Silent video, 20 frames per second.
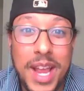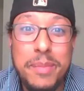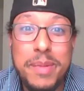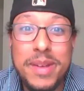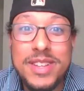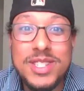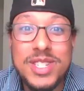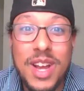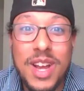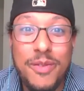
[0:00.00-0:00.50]

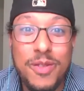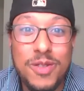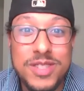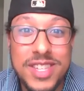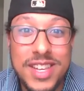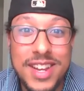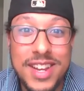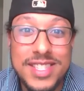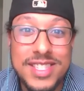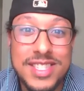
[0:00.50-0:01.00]

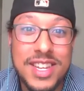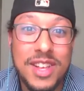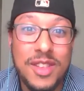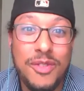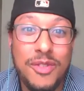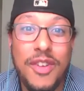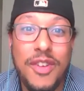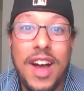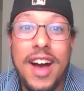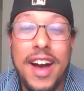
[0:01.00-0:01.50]
Jefferson at
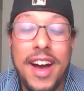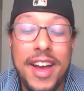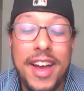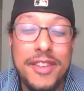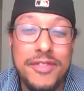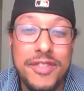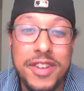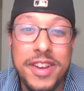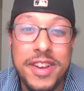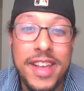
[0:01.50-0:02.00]

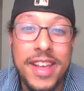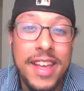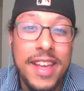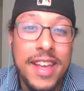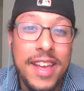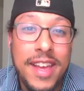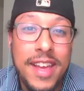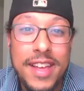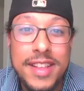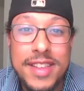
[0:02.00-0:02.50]
6'5 and
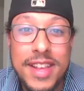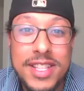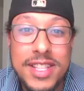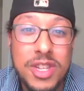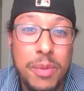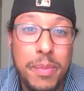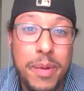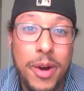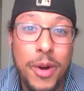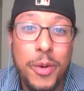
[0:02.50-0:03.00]

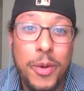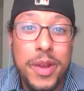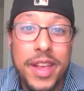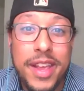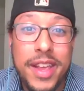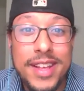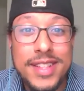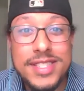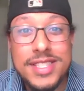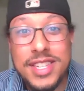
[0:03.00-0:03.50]
Denzel
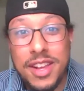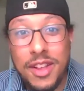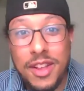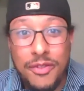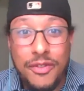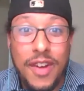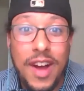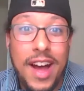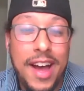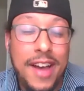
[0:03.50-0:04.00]
Mahoney at
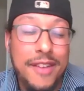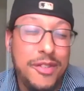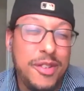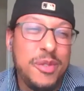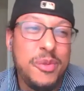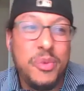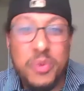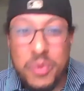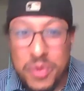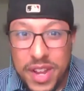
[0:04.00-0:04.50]
6'5.
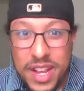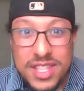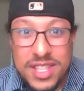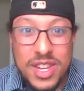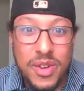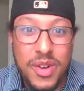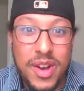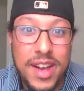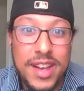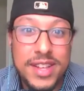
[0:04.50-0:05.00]
Well,
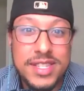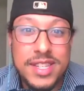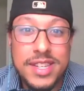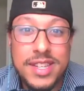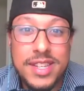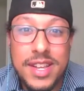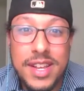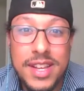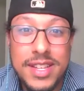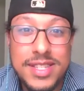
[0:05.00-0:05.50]
Denzel has a
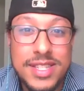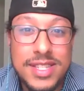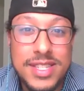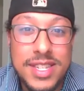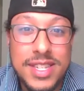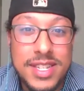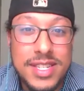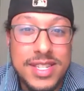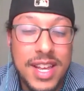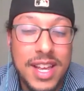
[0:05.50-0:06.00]

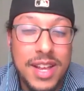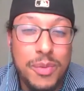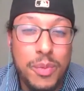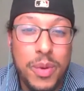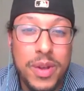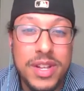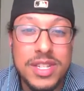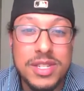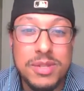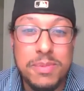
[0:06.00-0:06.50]
6'10
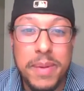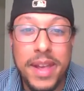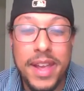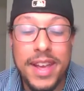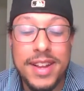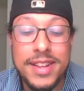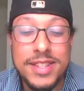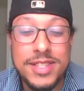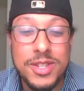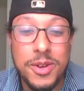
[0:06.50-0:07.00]

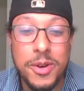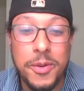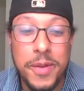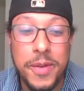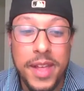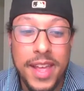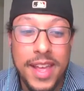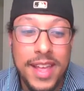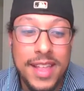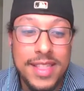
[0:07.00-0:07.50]
wingspan, so
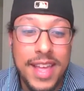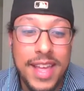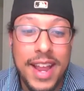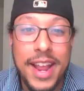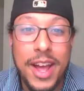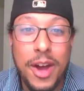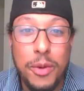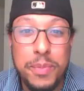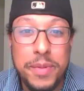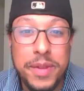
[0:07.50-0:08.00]
that
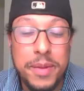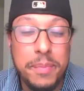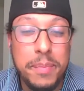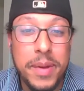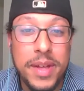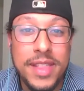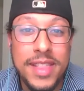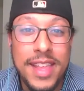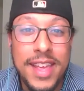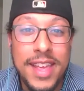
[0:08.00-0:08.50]
helped him. But